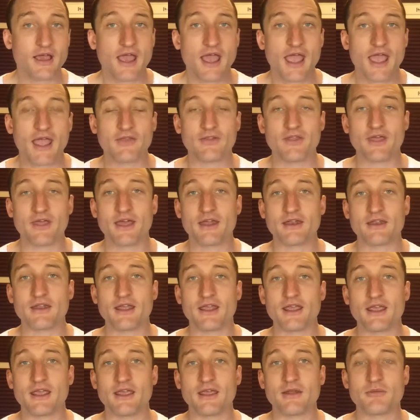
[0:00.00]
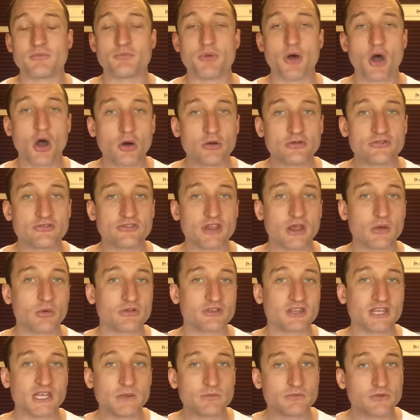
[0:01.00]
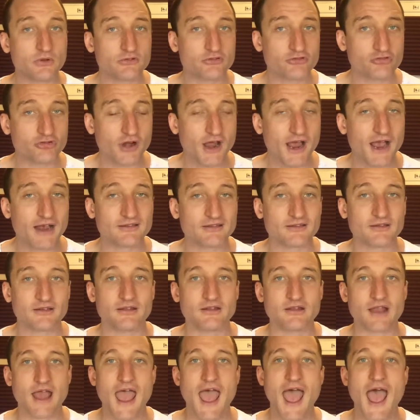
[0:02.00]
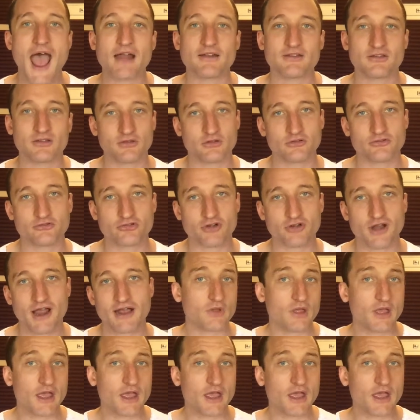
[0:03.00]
and then in post, they will keep those tracks and add to those tracks.